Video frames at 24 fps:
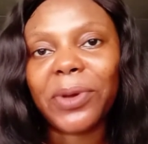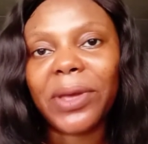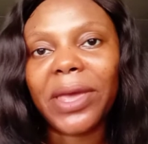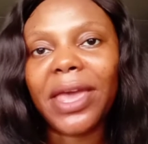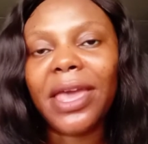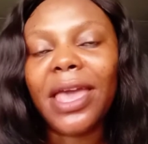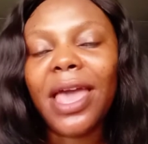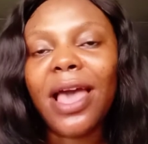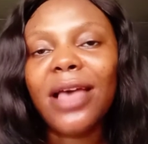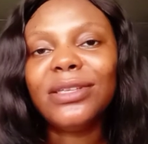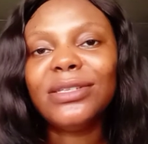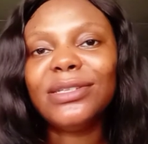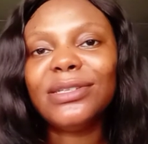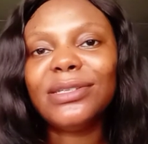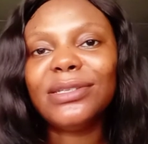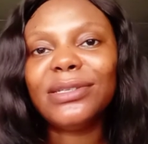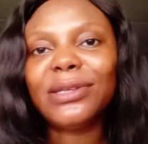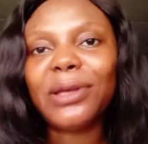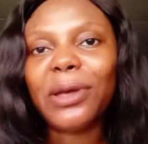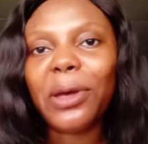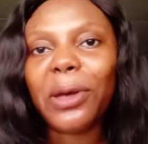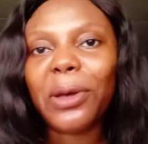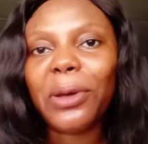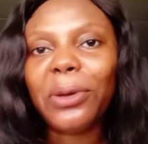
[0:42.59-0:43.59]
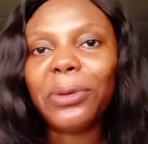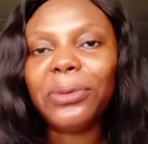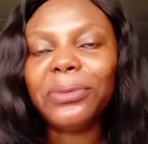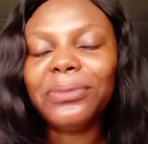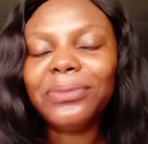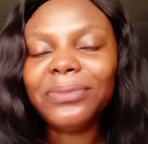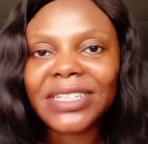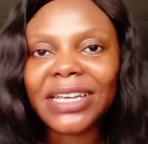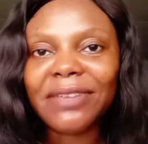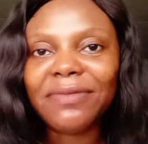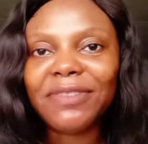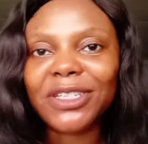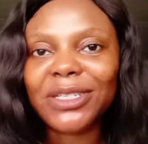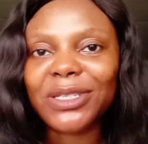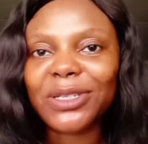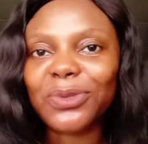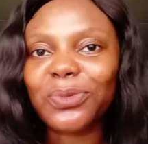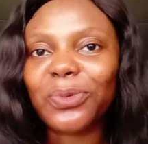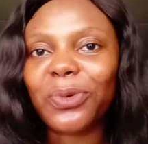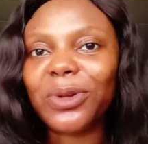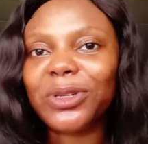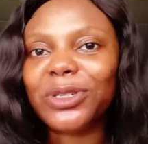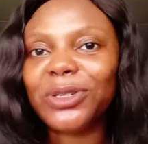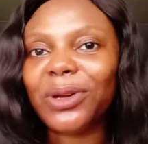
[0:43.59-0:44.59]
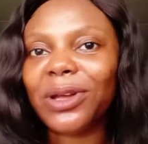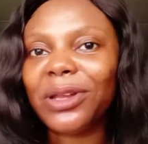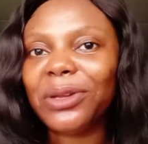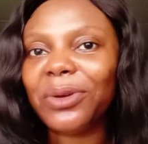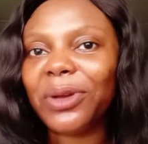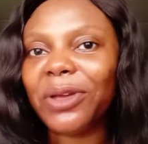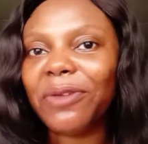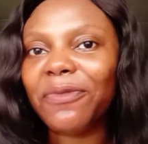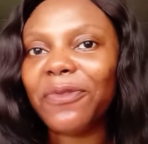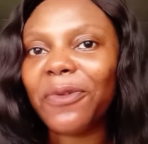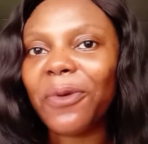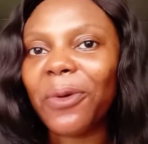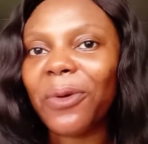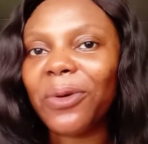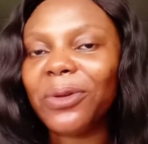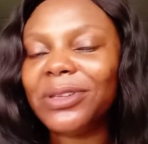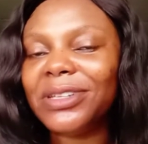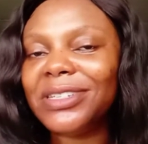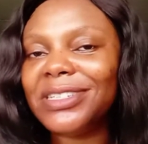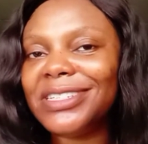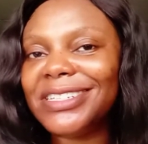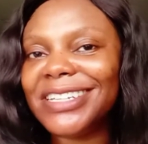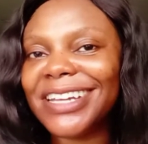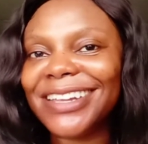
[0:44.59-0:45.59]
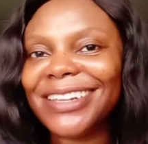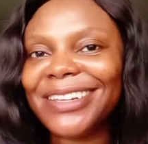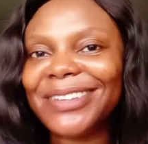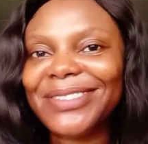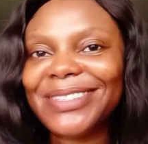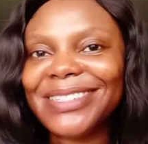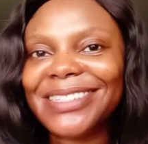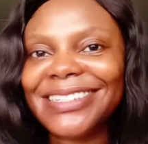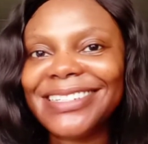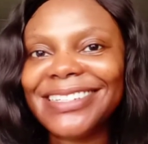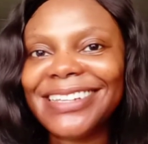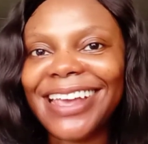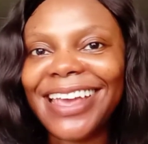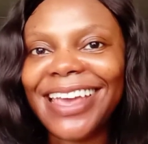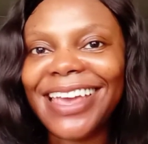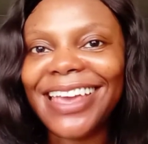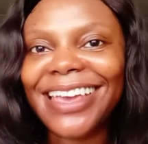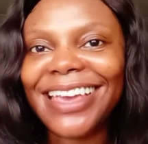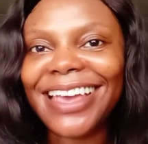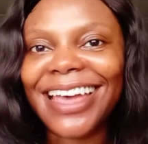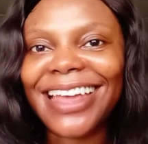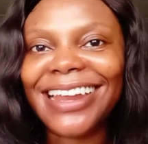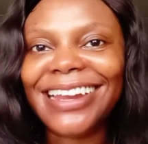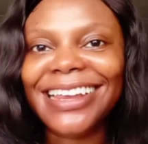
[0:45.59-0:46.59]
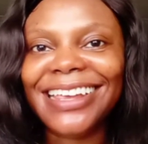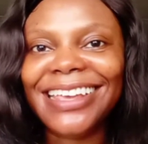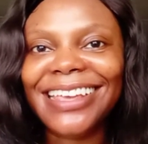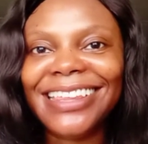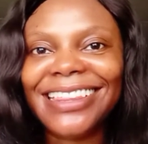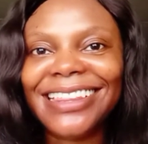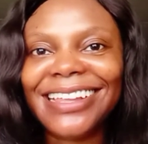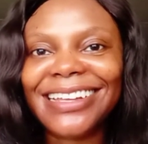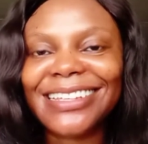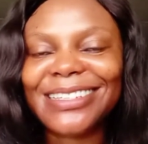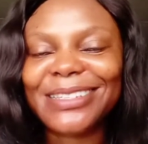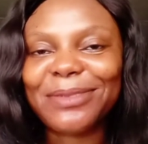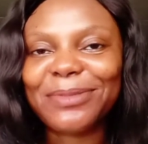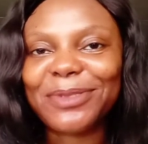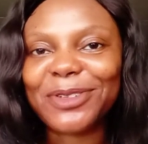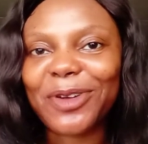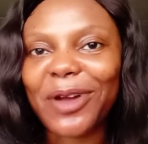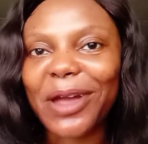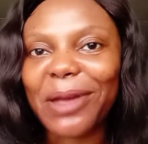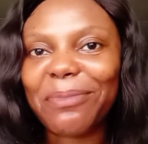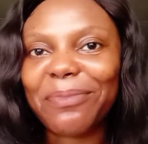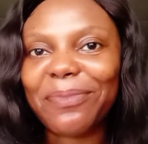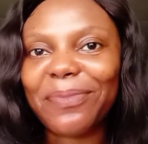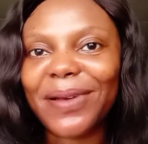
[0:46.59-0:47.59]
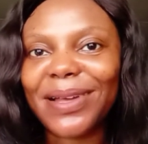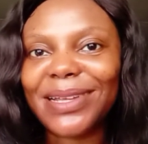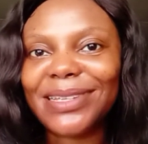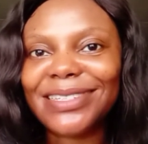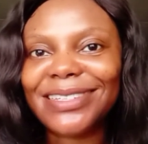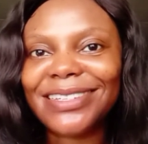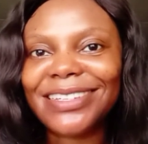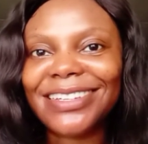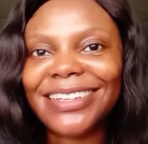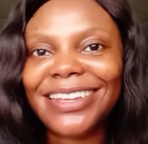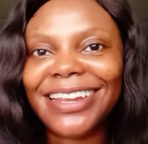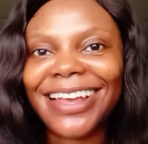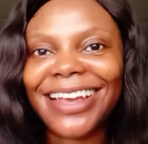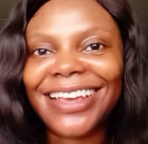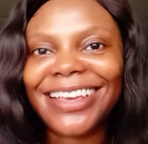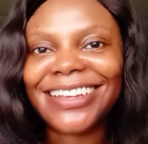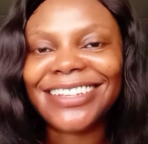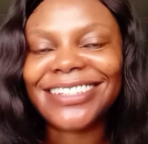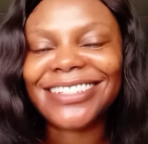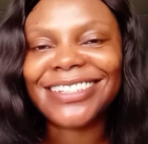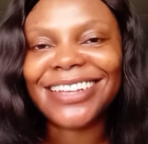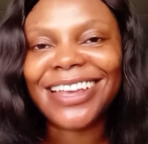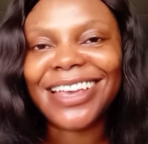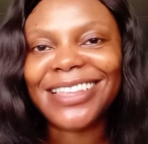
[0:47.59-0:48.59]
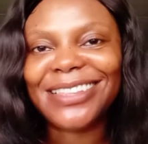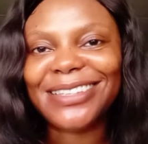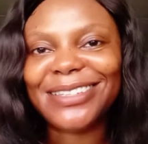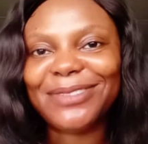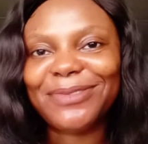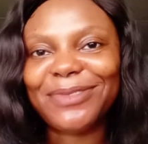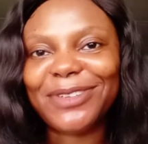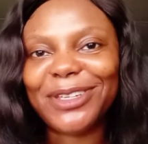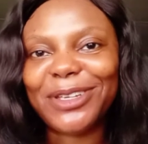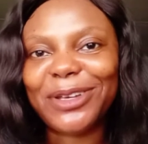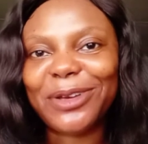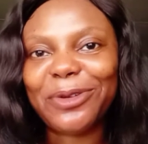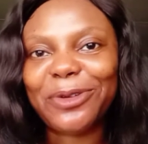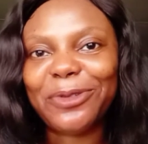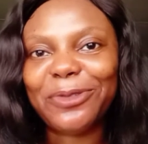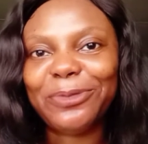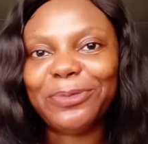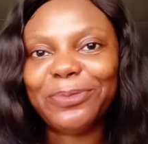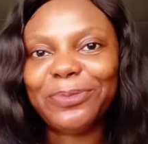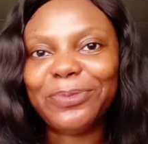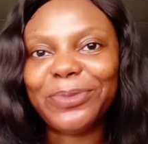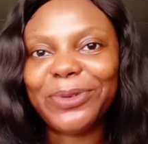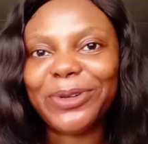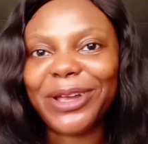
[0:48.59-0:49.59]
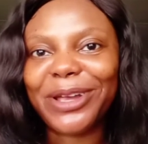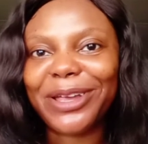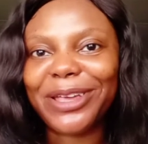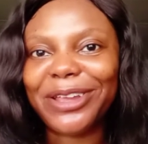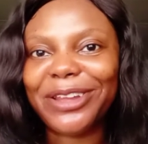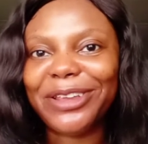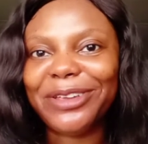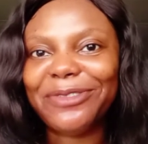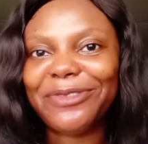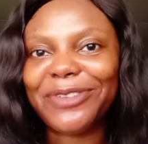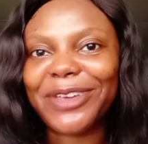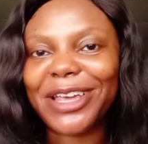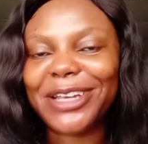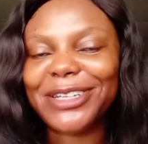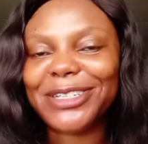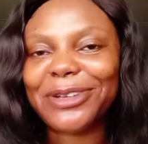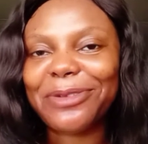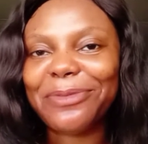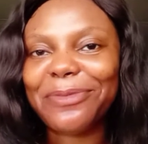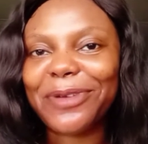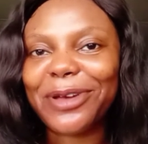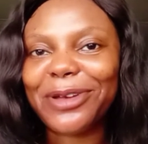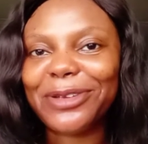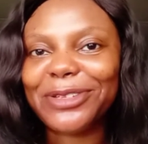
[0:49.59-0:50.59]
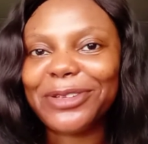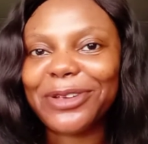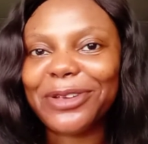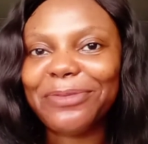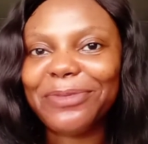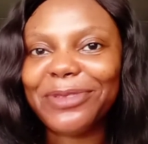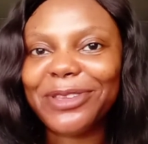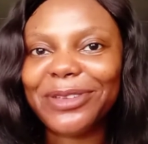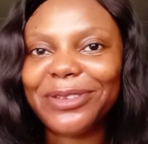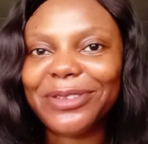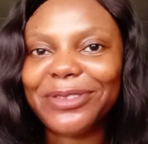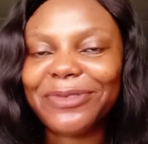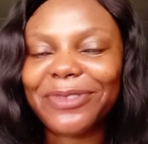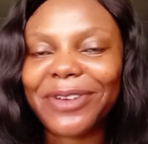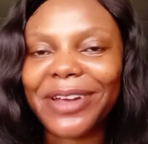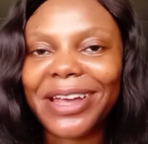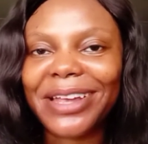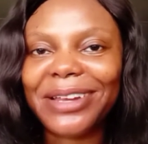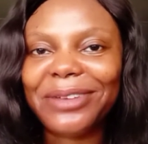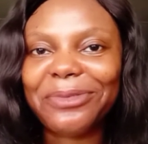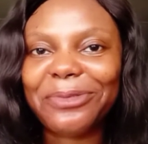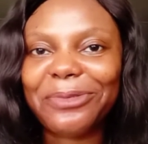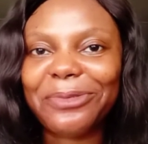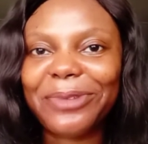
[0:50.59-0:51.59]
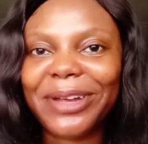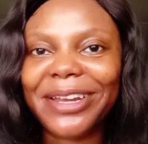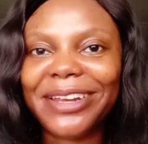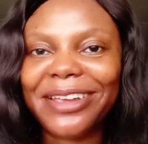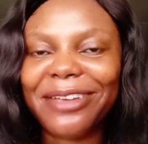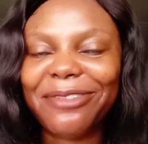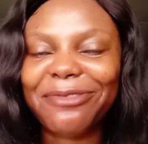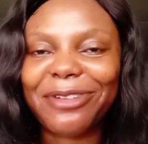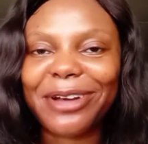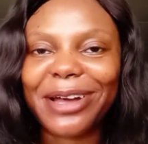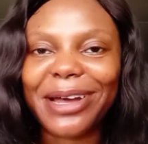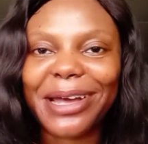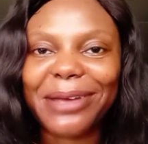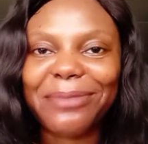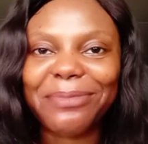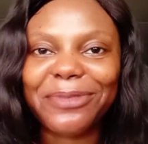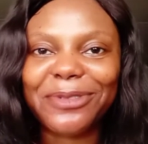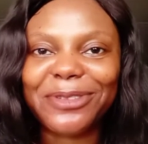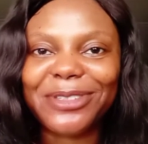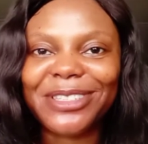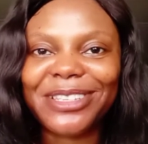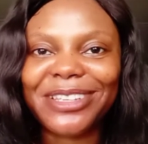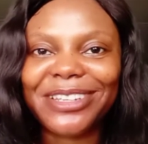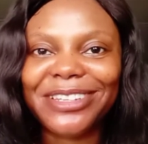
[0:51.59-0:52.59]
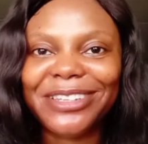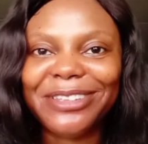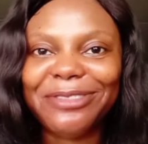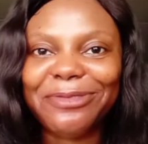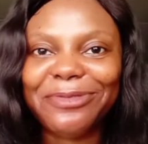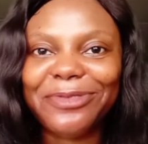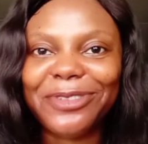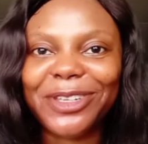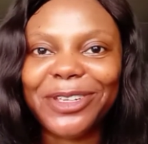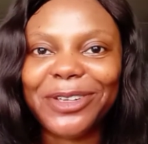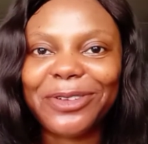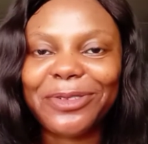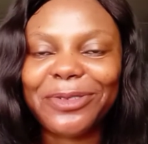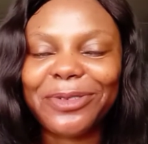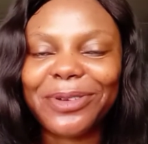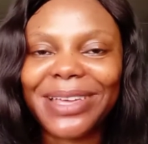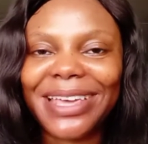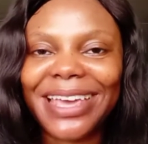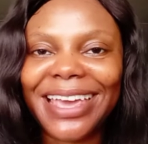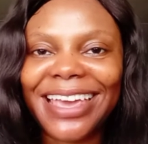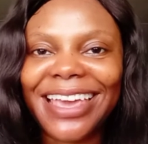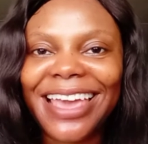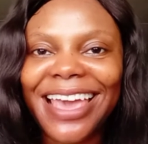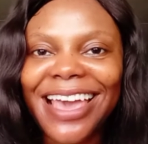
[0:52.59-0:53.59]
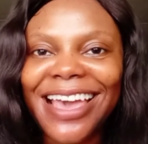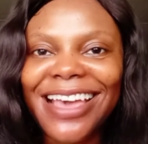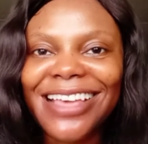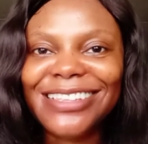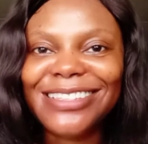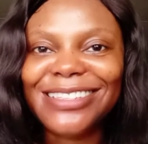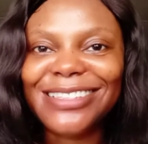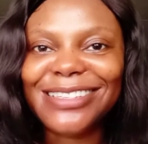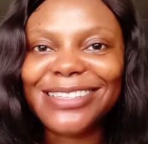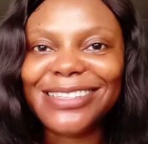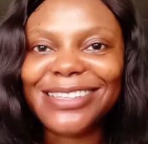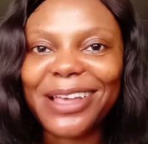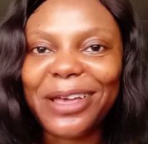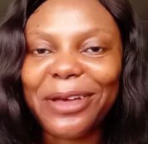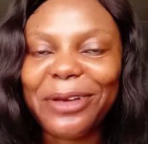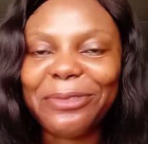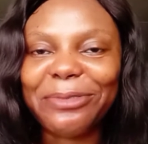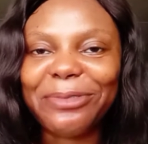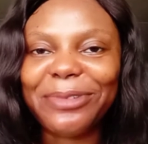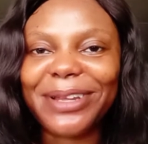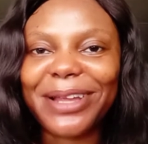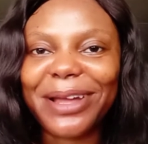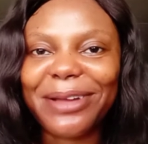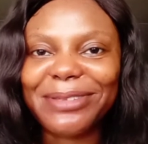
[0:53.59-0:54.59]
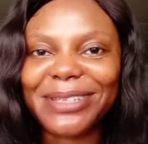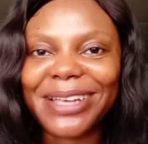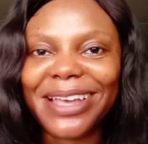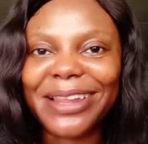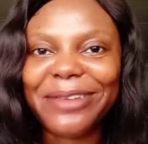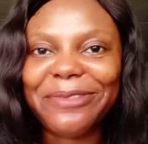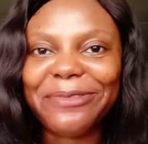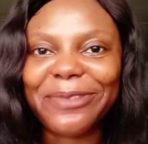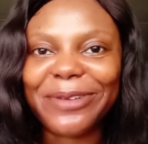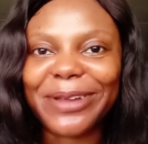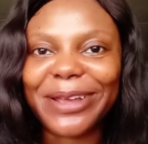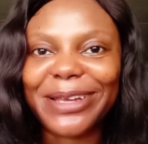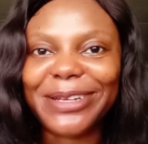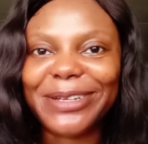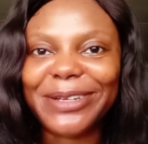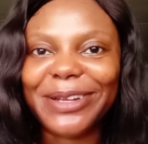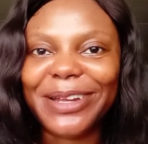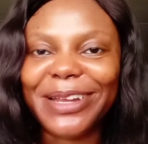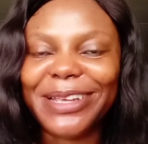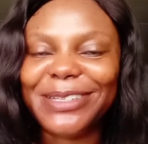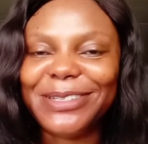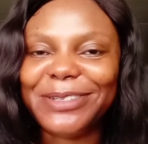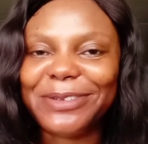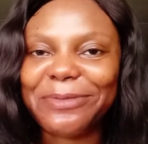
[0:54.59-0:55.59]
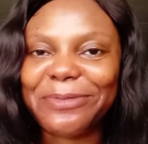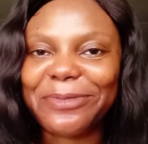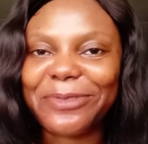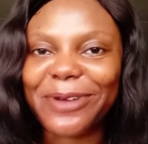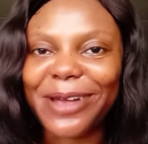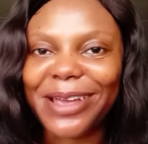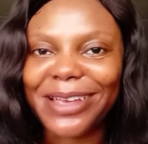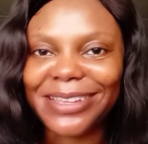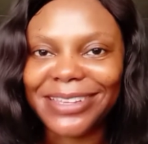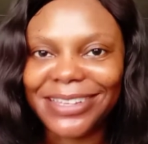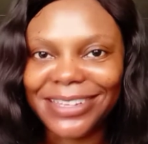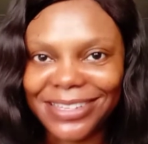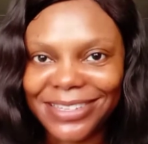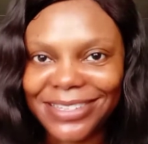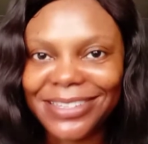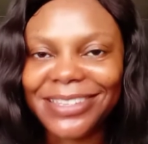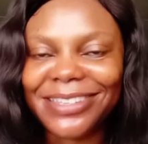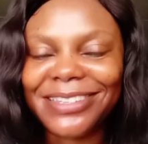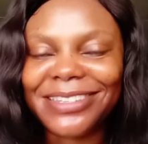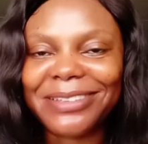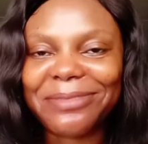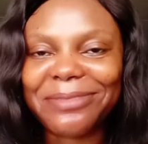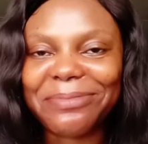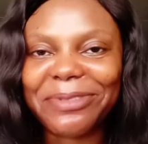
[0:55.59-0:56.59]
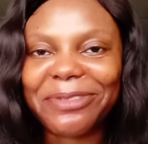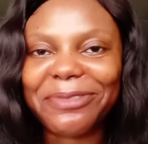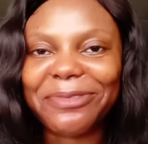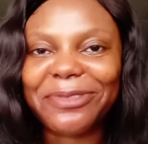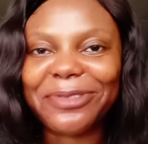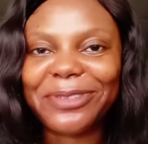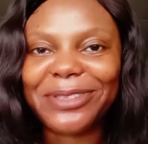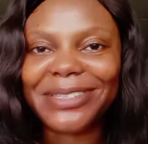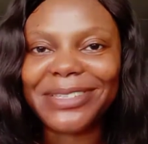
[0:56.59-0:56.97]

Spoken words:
Okay, so if this is what you are looking for on this channel today, kindly hit that subscribe button, like and share this video, put on your notification bell so you'll be notified whenever I post a new video. Okay, so without any further ado, let's jump right into the topic for